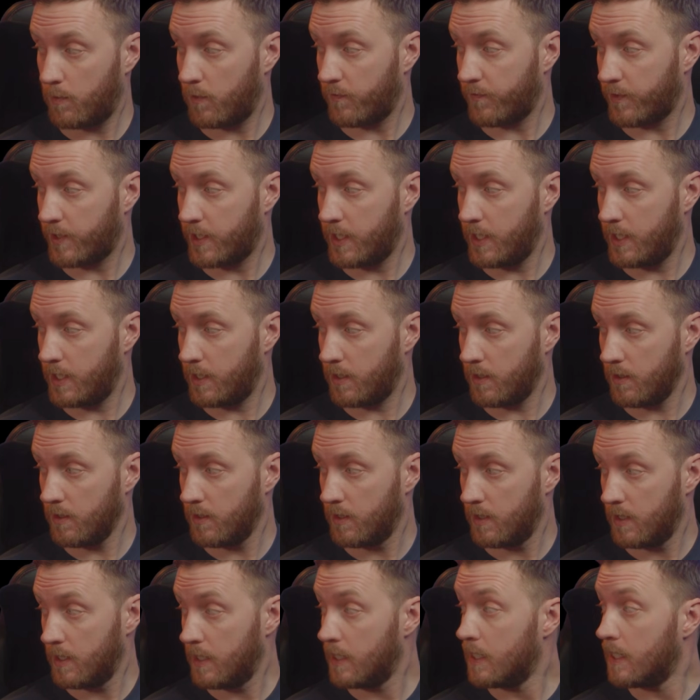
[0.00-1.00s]
I'm just going
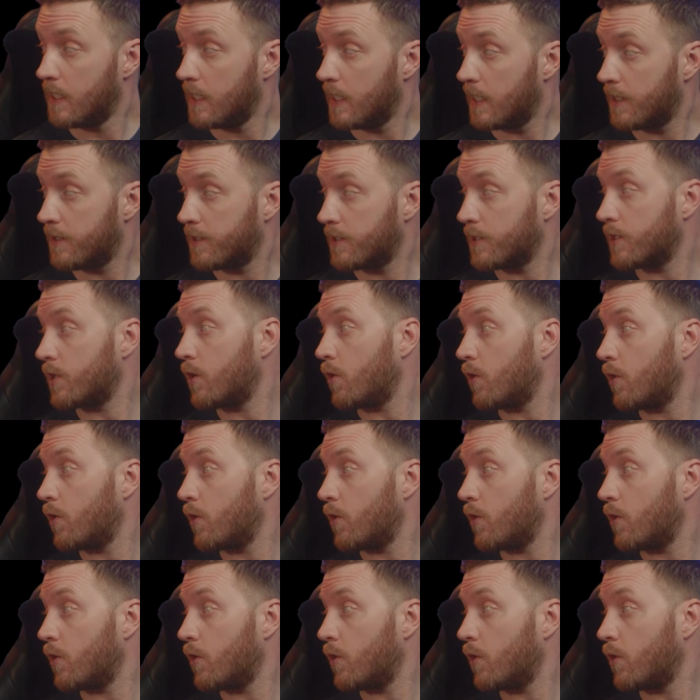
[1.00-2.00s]
to set my depth
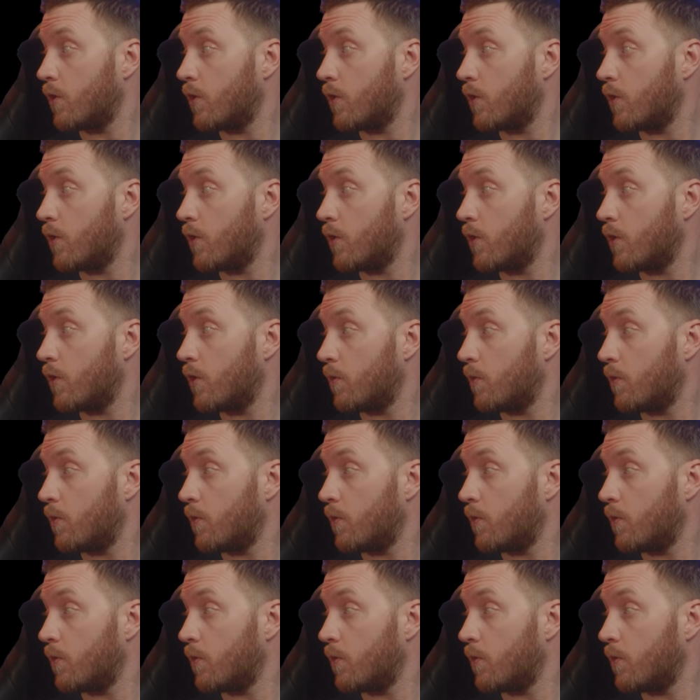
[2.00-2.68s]
in and out to a